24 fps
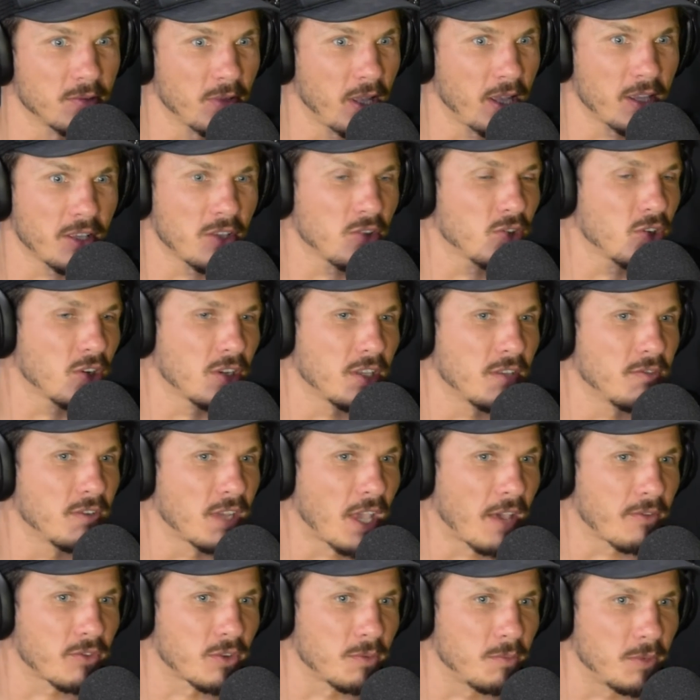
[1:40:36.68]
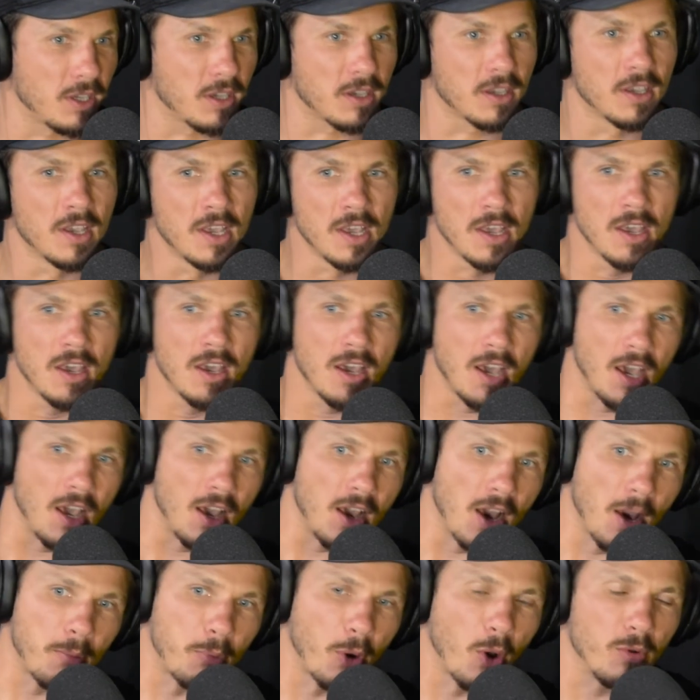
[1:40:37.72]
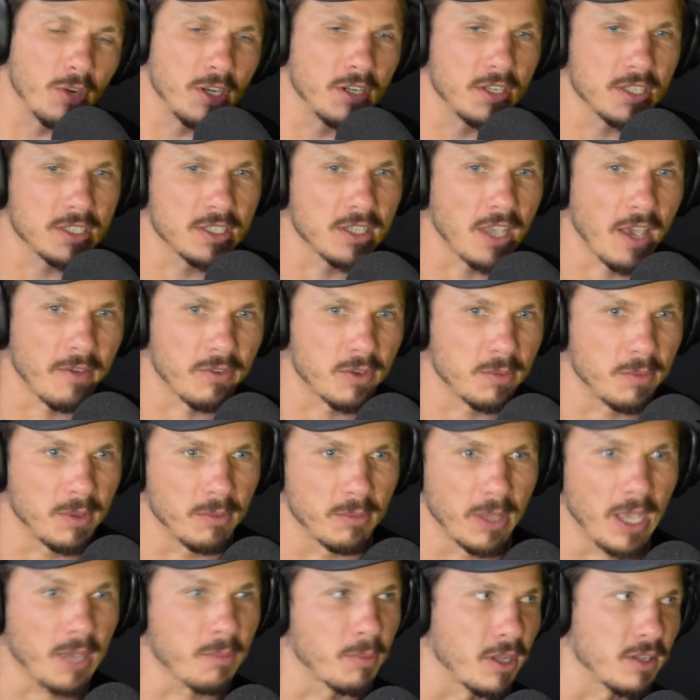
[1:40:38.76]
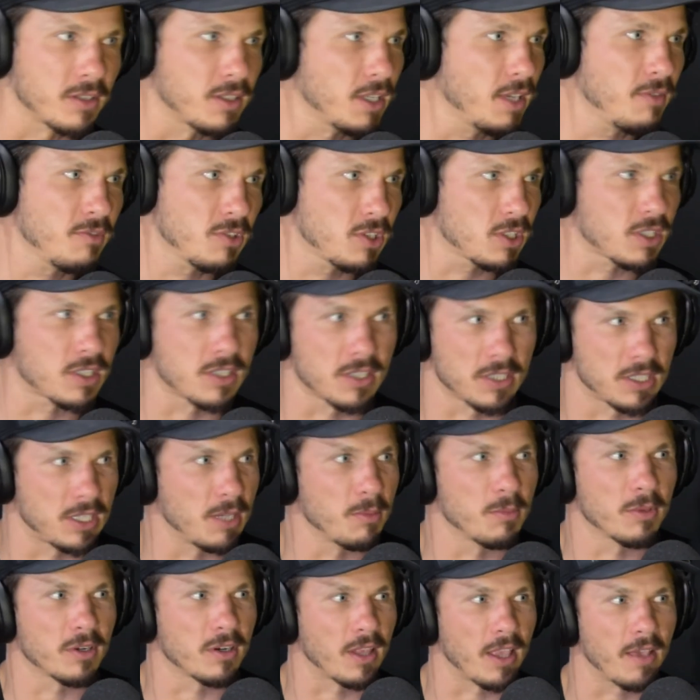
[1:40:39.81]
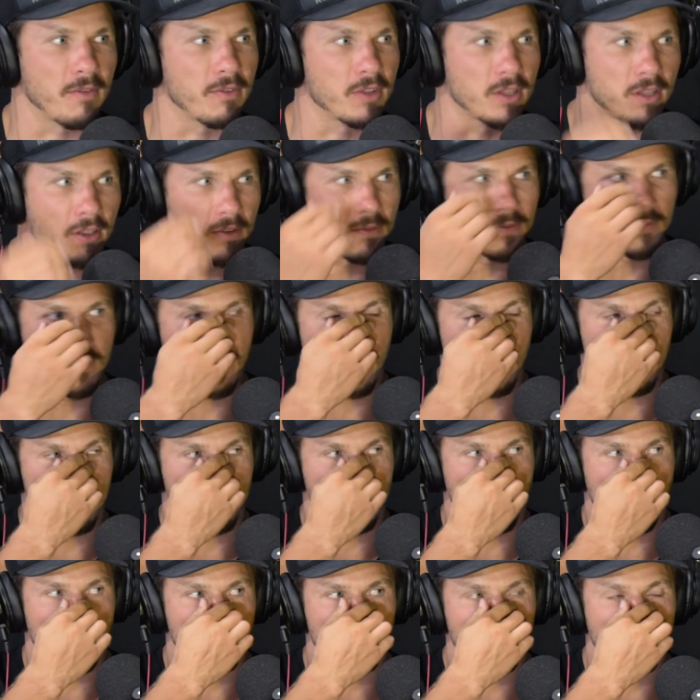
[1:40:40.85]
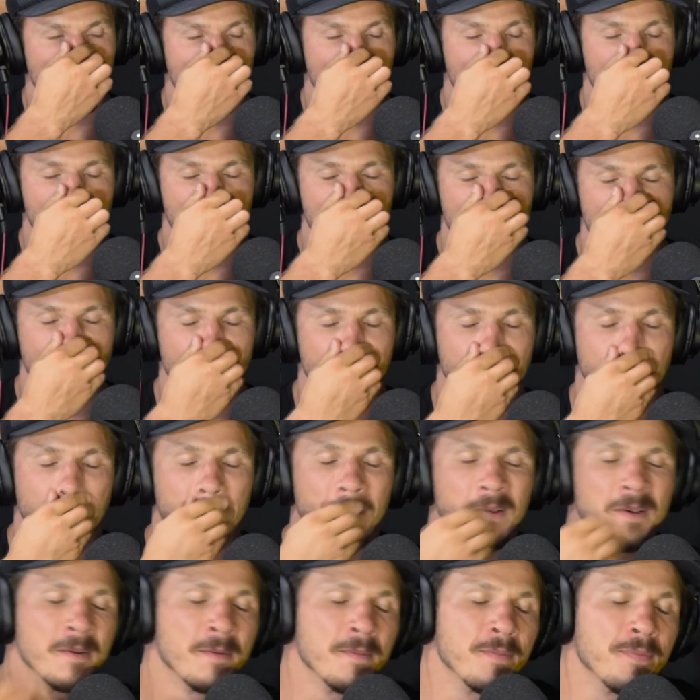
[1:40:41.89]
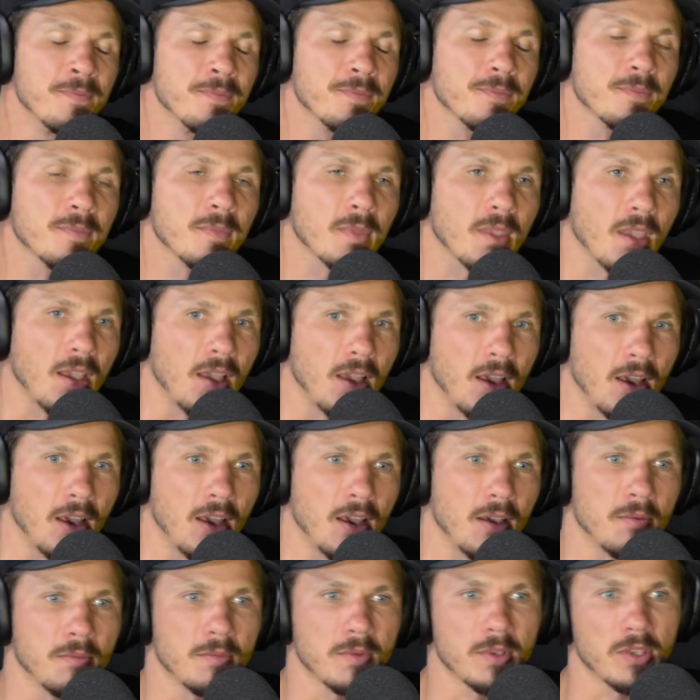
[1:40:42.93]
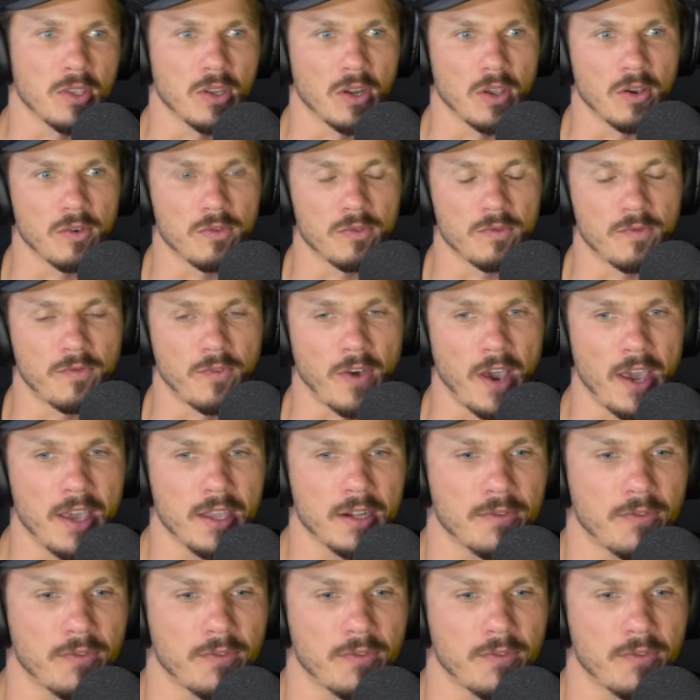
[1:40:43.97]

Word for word: Like you don't even have to be a uh, opponent. Doesn't have to be black belt. Even yeah. just a similar level of yeah. of of, of uh, uh, you know, fight,